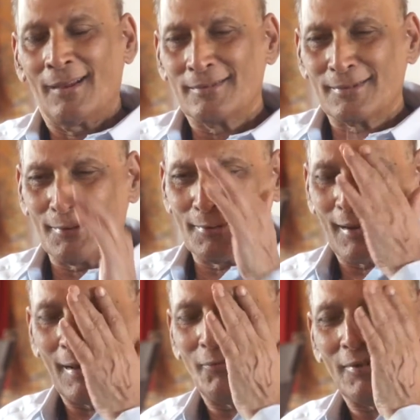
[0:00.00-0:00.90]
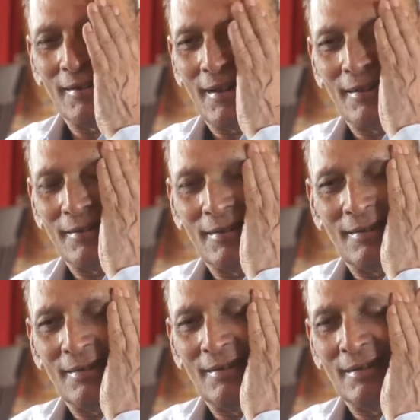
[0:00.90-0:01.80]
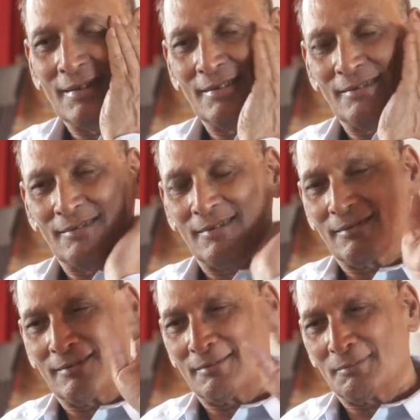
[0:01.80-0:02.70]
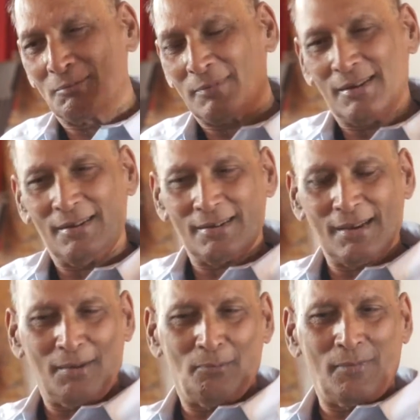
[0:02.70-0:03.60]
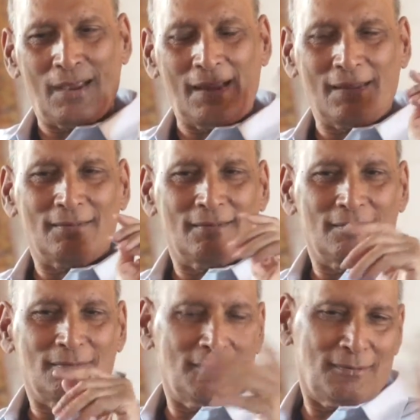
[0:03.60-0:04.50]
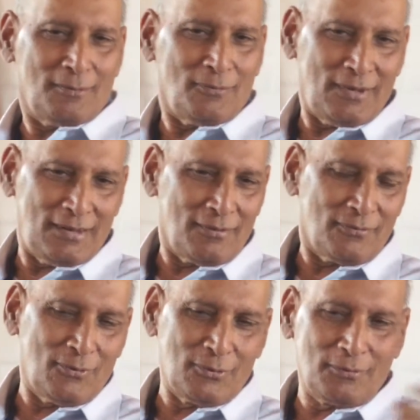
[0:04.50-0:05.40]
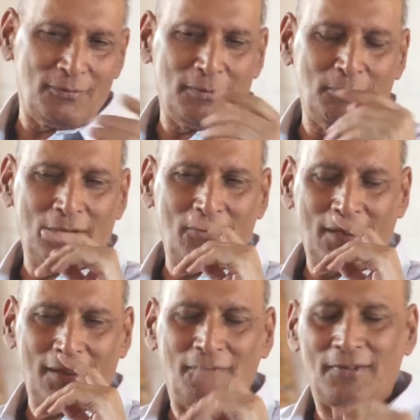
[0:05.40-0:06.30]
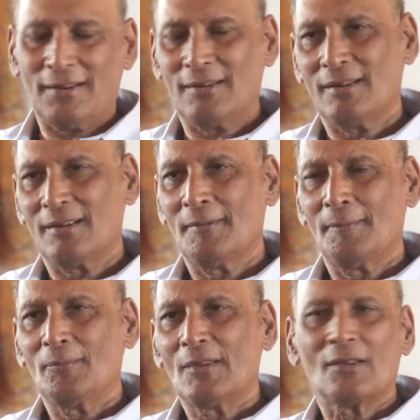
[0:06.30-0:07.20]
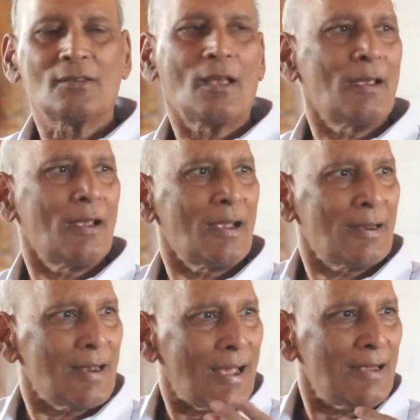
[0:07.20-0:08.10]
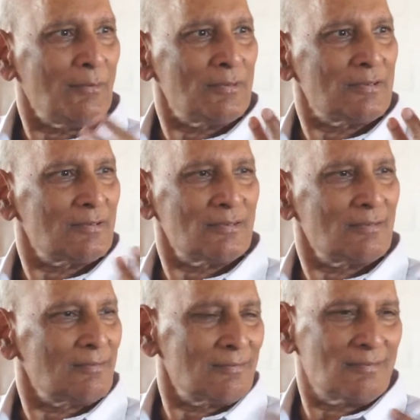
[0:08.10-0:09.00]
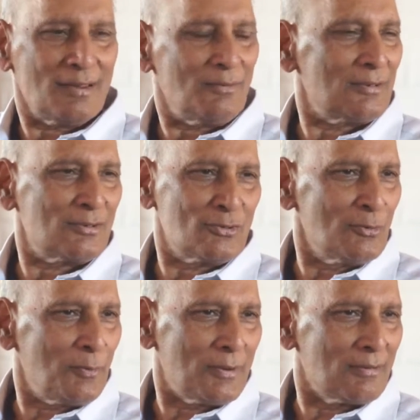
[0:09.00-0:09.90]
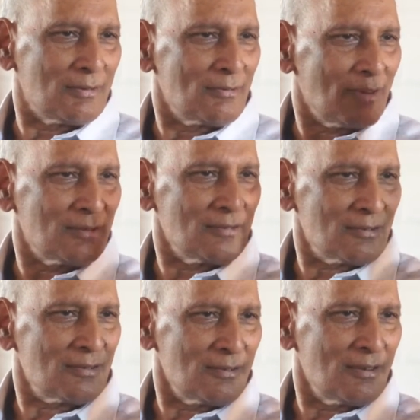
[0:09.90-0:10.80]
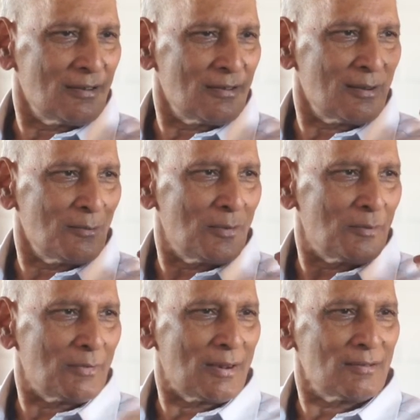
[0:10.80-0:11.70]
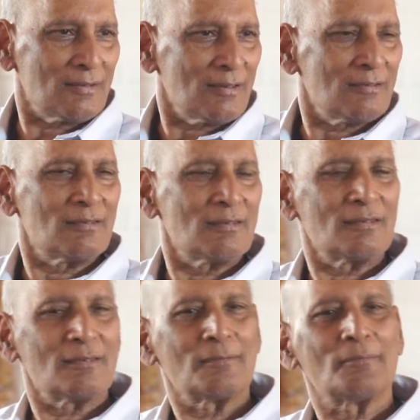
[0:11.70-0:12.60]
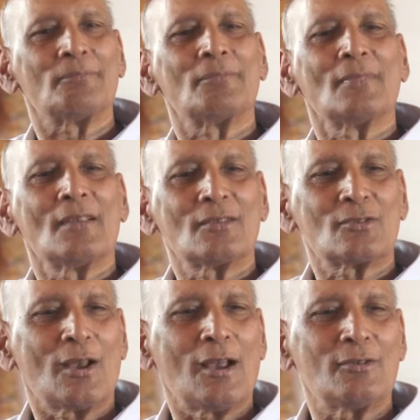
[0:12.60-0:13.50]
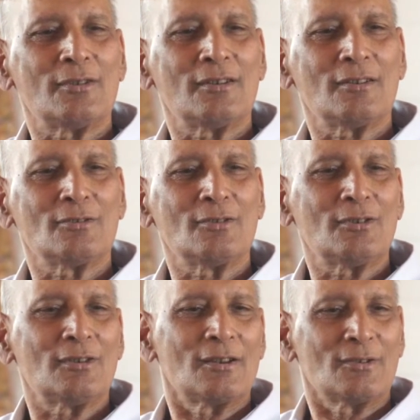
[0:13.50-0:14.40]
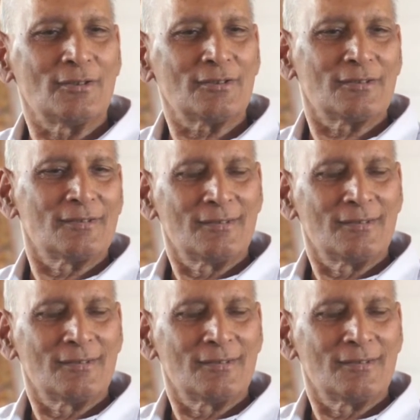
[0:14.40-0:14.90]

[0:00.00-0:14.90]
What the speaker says: So I forgot, and he came back with, of course, with my wife, and I was stupid, I just didn't remember. I said, so how did it go, Alok?